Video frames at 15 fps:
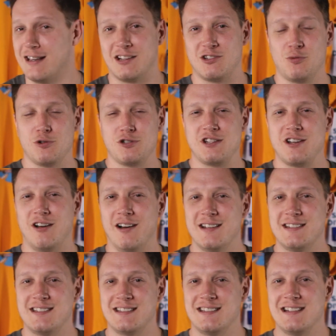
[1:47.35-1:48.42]
Thanks for watching,
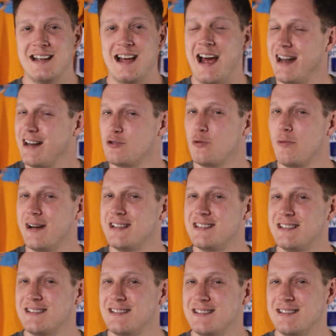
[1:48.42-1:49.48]
guys. And as
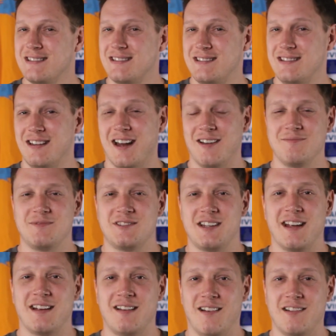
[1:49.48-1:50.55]
always,
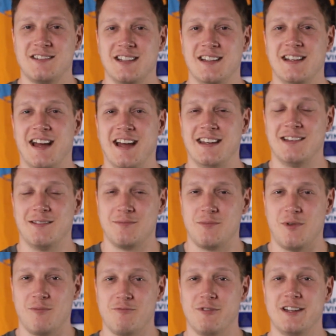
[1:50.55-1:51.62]
stay classy. And
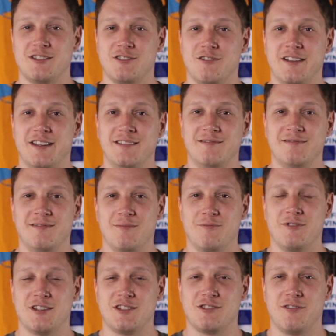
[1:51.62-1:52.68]
I'm really sorry.
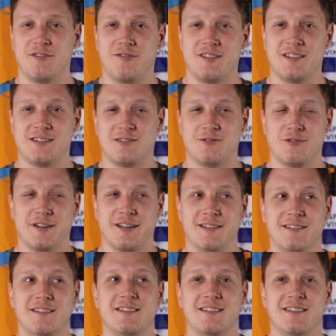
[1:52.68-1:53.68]
I'm really sorry for this story.